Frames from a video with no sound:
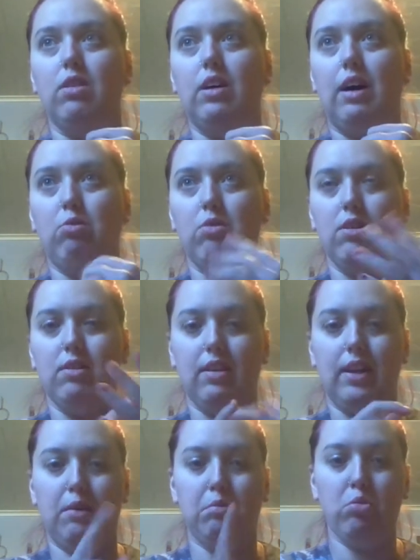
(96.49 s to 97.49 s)
I want
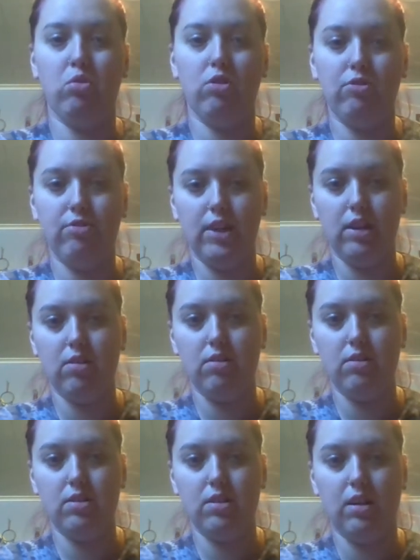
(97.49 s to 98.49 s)
like more
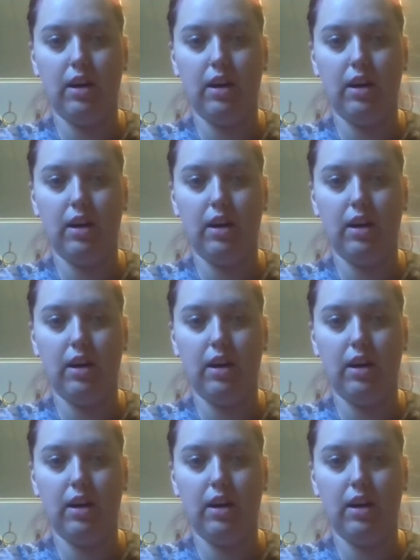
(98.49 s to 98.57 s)
views.